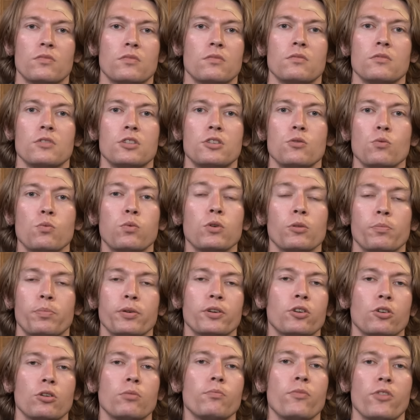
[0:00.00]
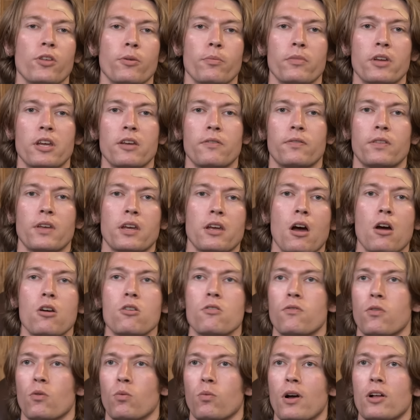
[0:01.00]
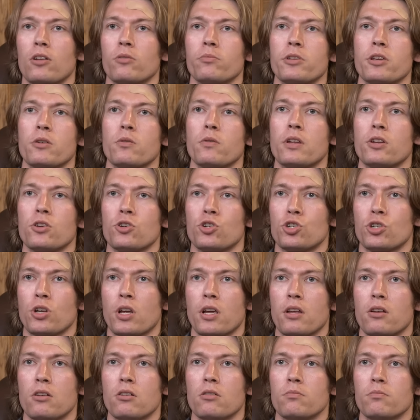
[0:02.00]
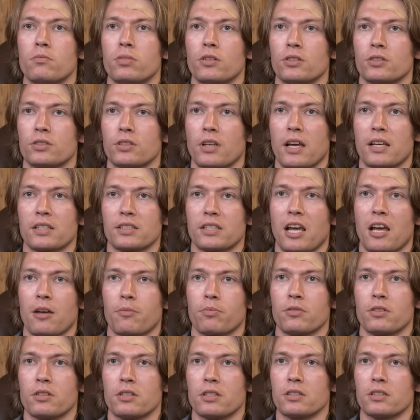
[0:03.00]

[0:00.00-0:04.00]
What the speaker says: you will become them if they overwhelm you in sheer numbers, as happened